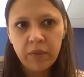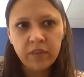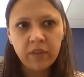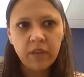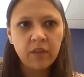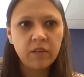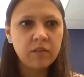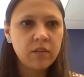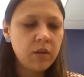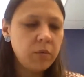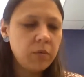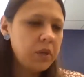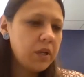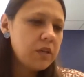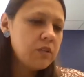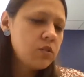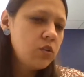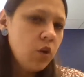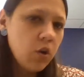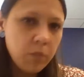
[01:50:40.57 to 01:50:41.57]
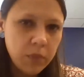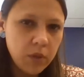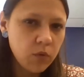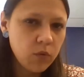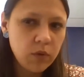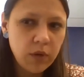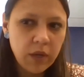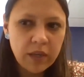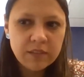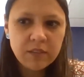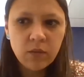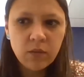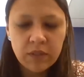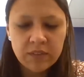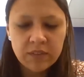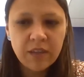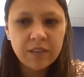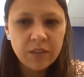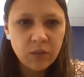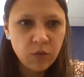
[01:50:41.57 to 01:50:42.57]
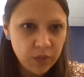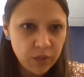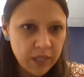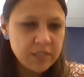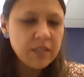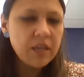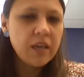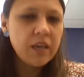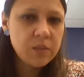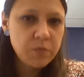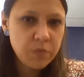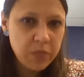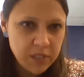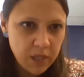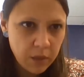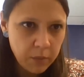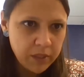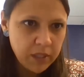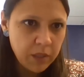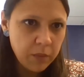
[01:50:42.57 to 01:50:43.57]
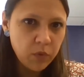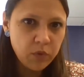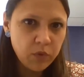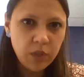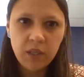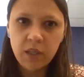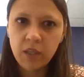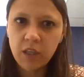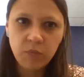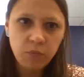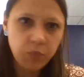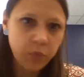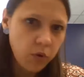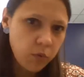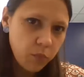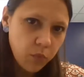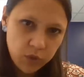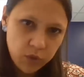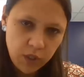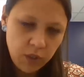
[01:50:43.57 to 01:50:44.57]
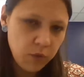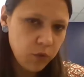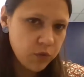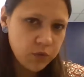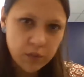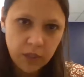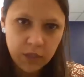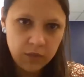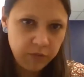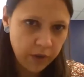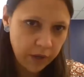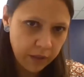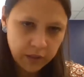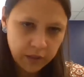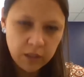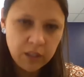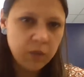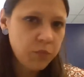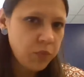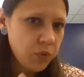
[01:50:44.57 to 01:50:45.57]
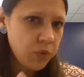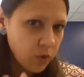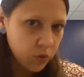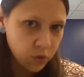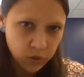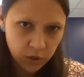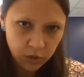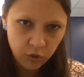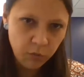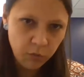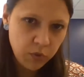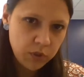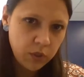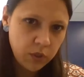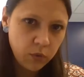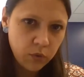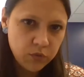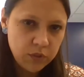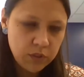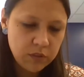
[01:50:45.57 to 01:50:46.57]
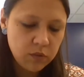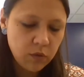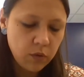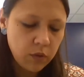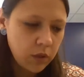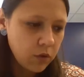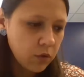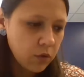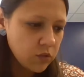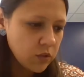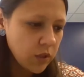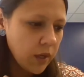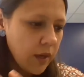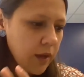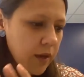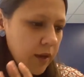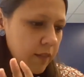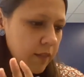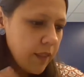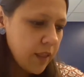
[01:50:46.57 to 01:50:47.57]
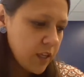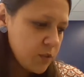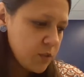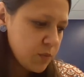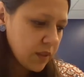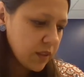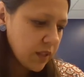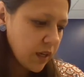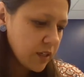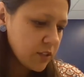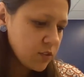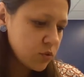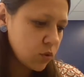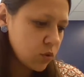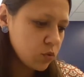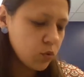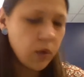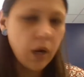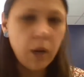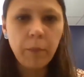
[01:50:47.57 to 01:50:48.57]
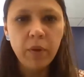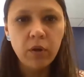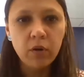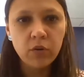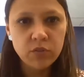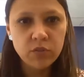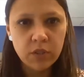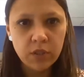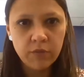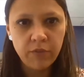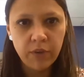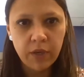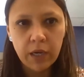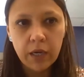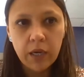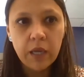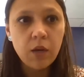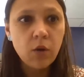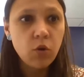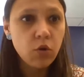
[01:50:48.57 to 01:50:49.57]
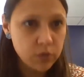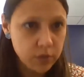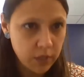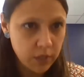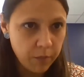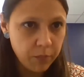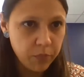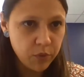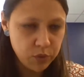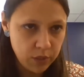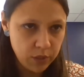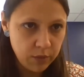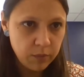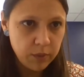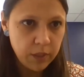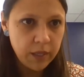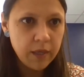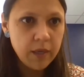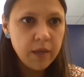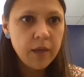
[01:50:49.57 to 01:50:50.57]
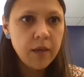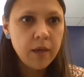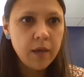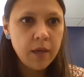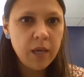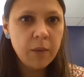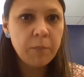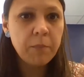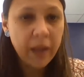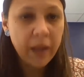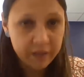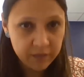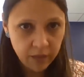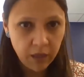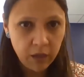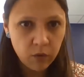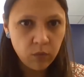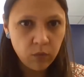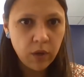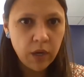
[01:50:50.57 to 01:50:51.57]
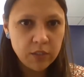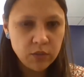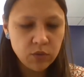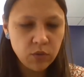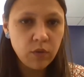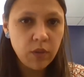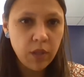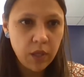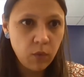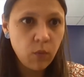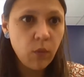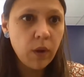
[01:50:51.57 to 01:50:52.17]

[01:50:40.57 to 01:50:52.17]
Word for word: It is a case of equality, not necessarily discrimination linked to especially protected categories due to different reasons, including historical reasons of structural disadvantages, but it's